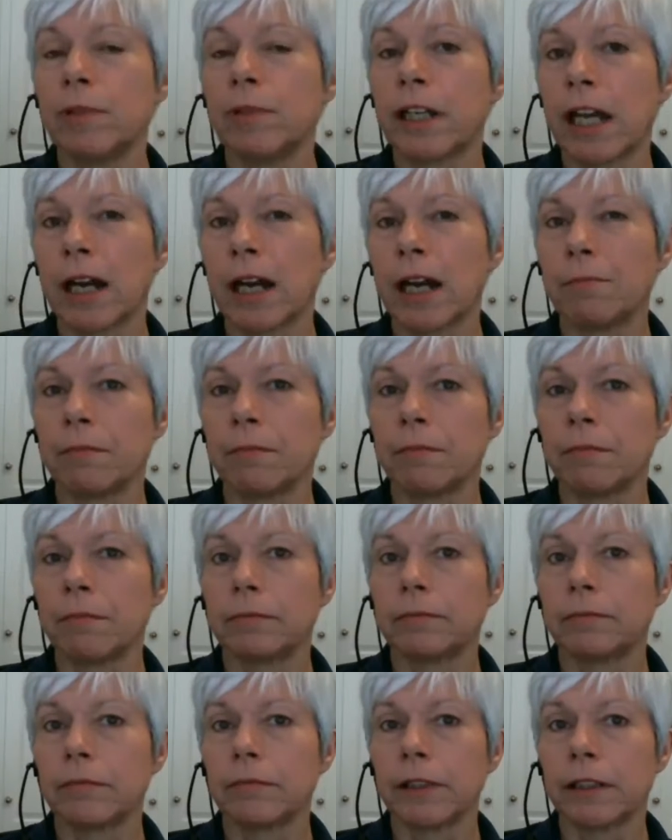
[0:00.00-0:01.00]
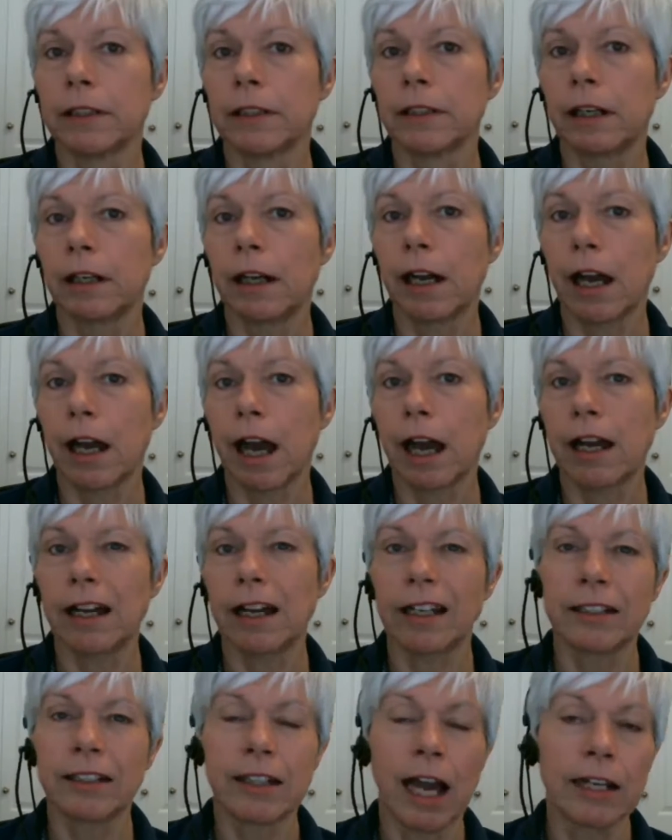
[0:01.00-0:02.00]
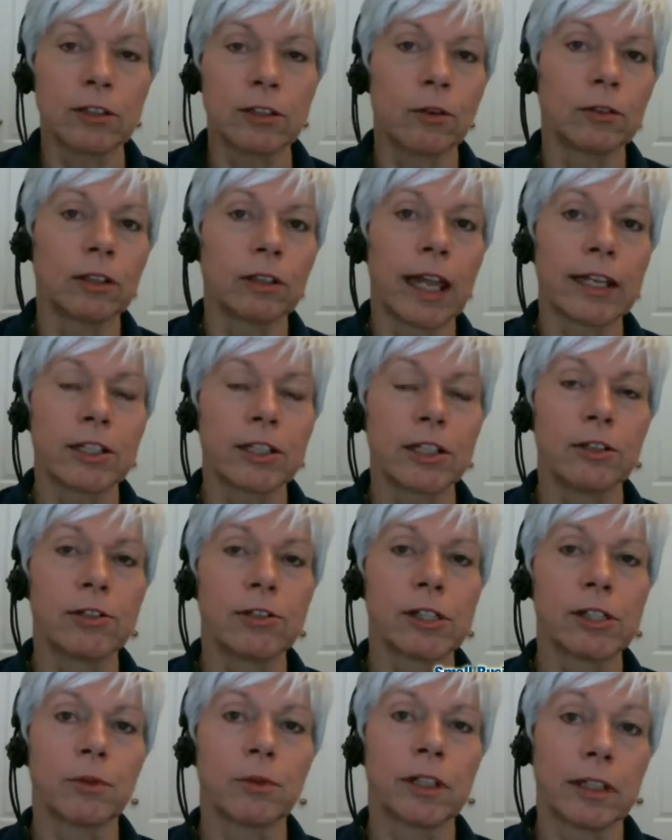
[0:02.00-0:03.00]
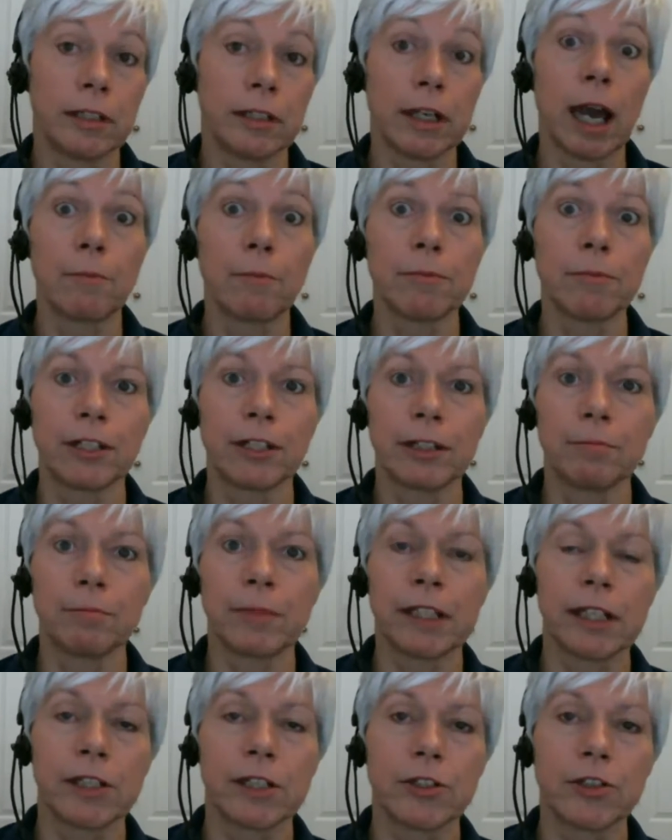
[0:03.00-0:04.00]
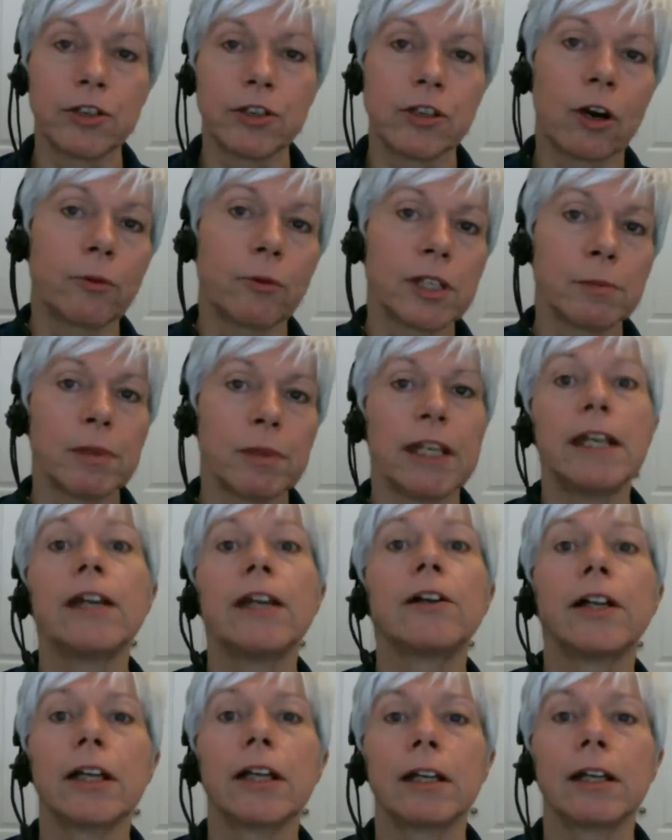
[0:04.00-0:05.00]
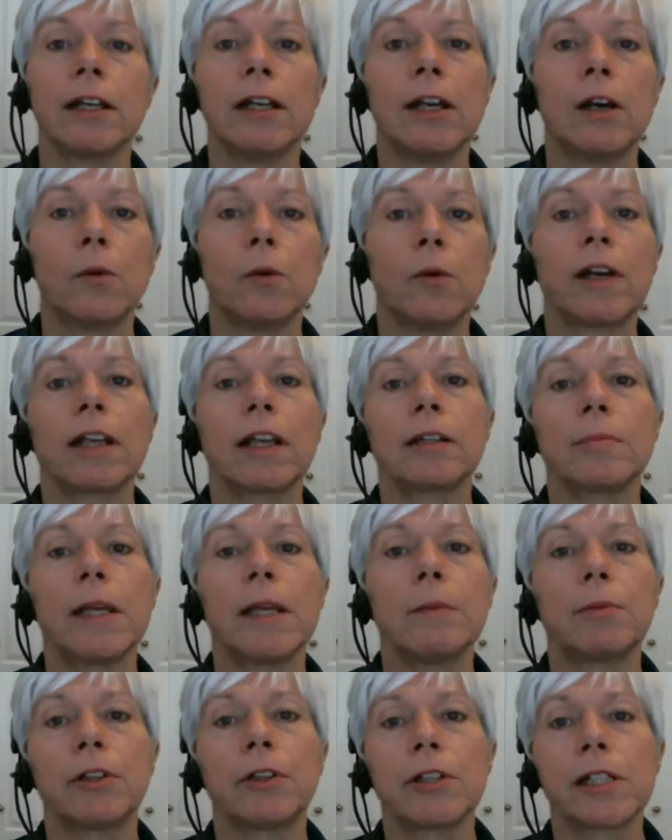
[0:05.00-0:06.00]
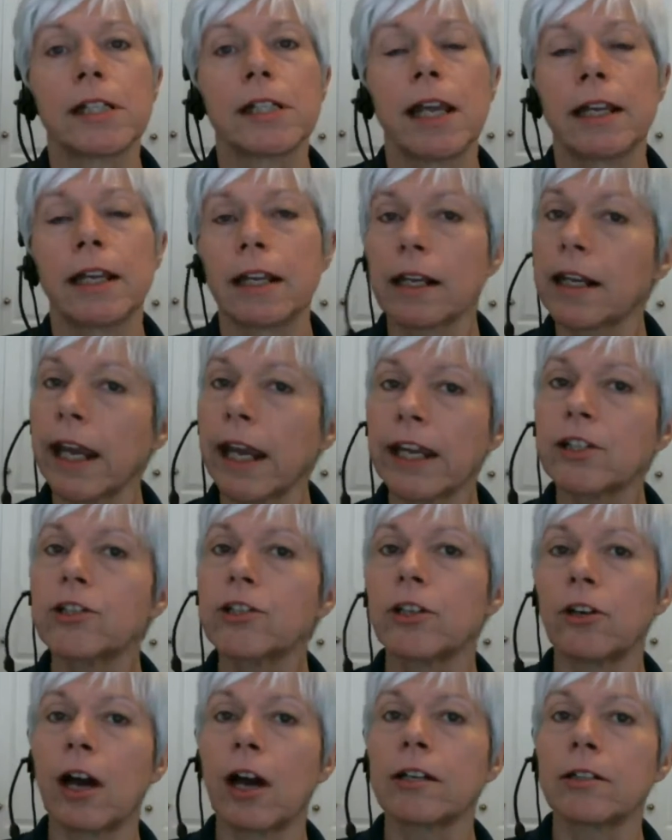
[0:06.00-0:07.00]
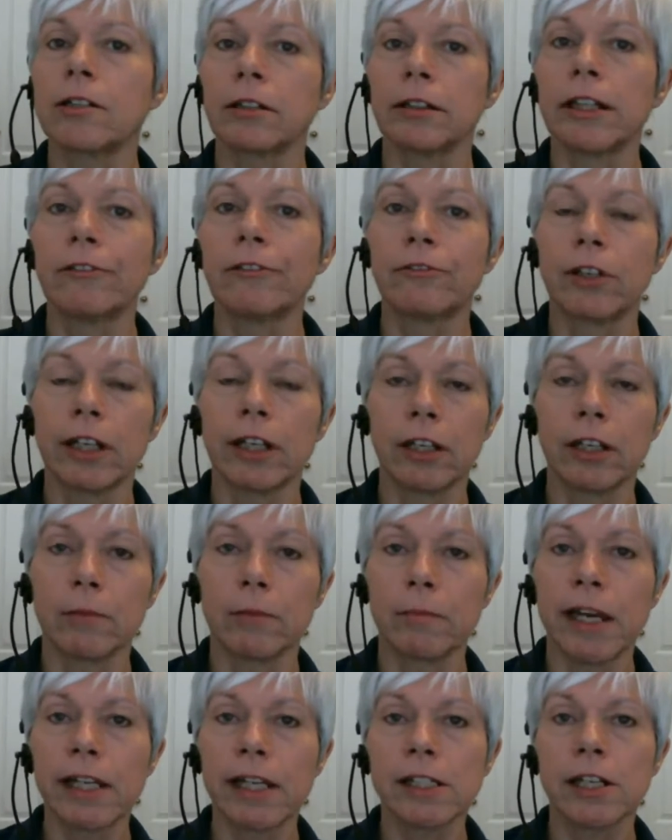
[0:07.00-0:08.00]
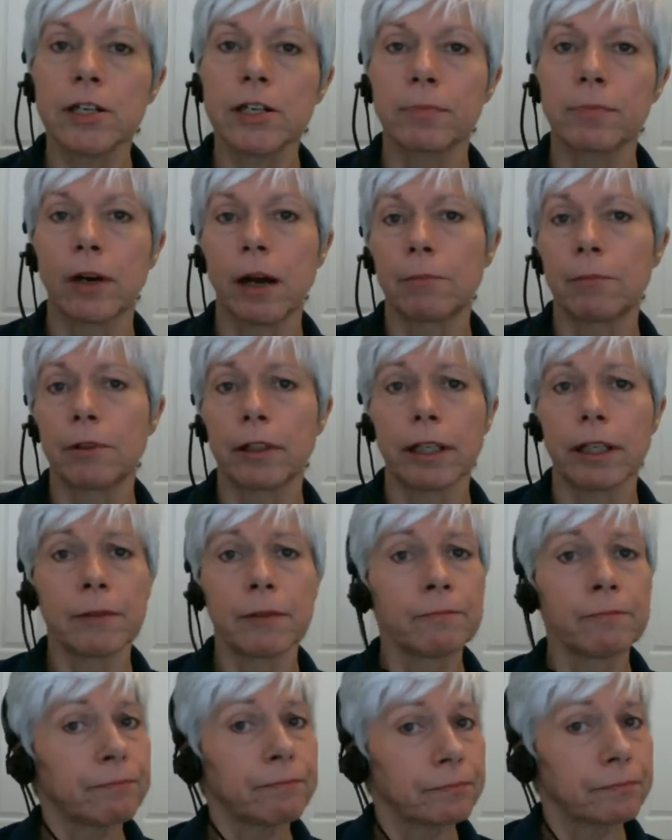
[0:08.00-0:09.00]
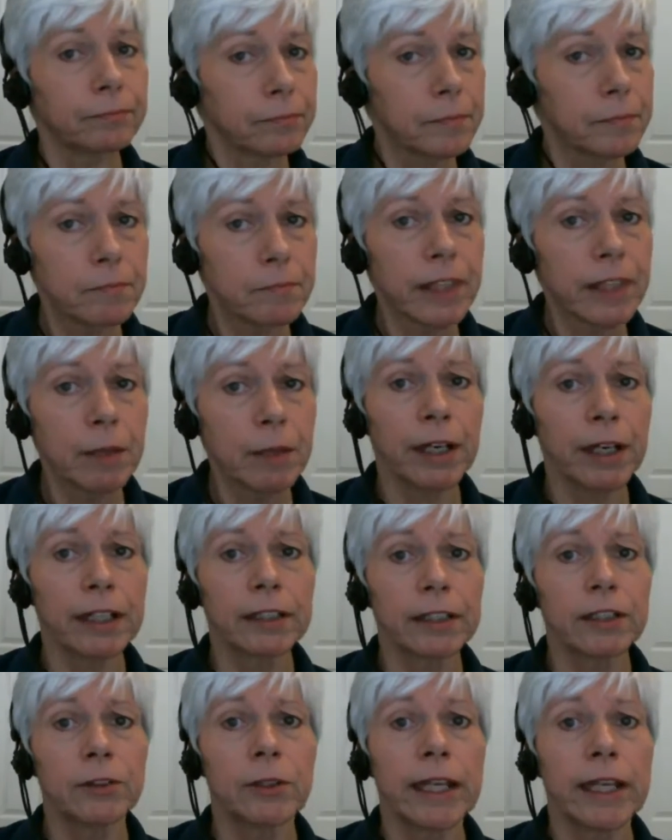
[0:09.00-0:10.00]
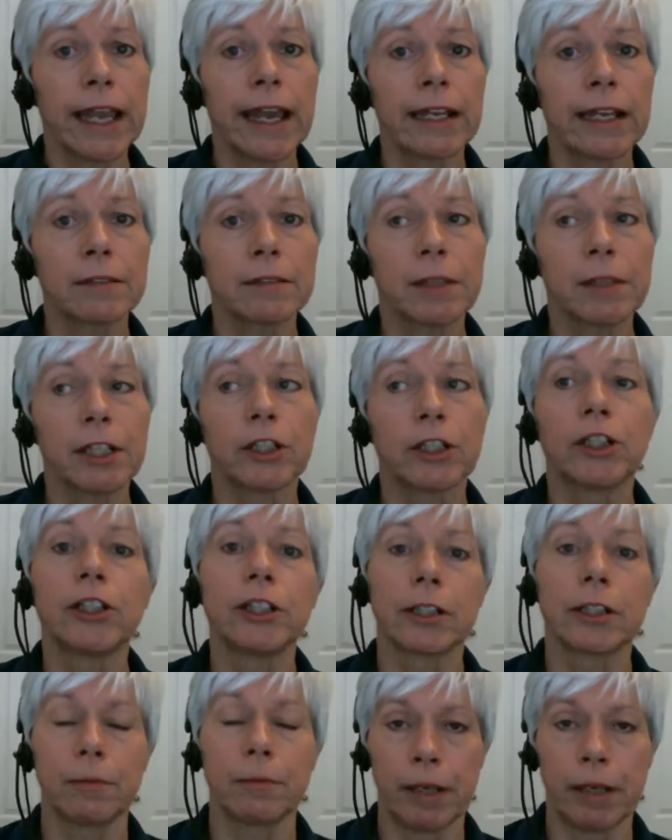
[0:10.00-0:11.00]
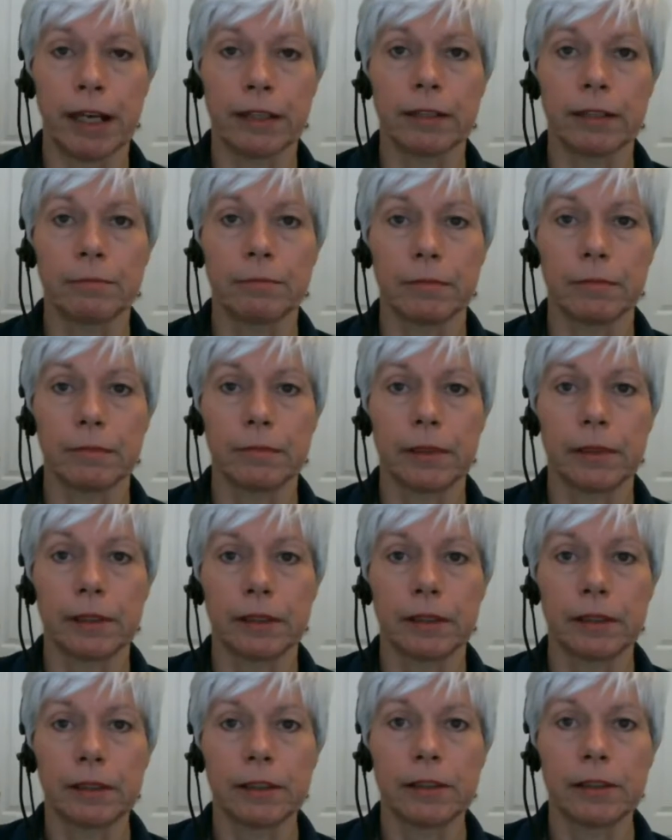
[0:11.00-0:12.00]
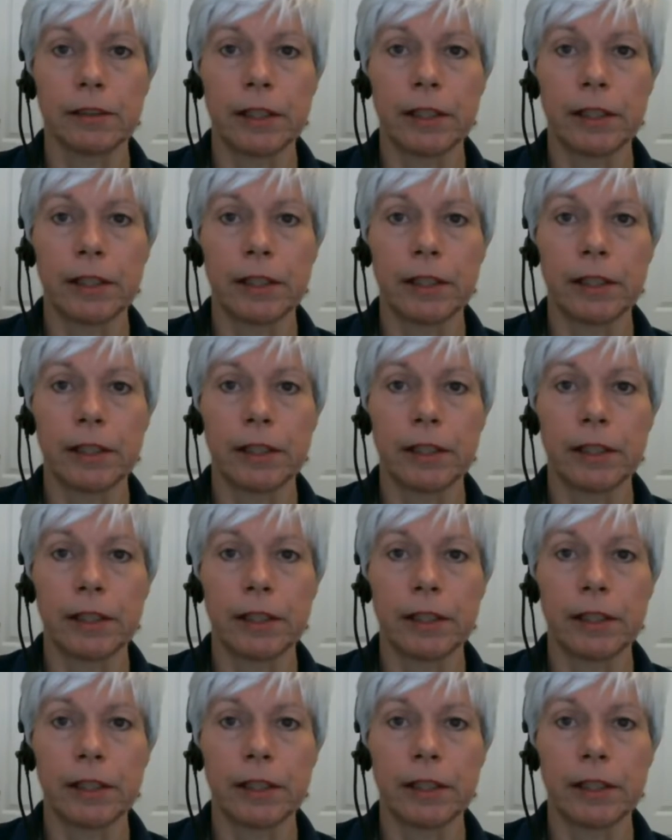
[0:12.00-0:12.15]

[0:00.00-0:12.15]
become, I don't like to use the word numb to them, because you should always be hearing what other people are saying in case you're not delivering your message properly. But you can't be hurt by them. You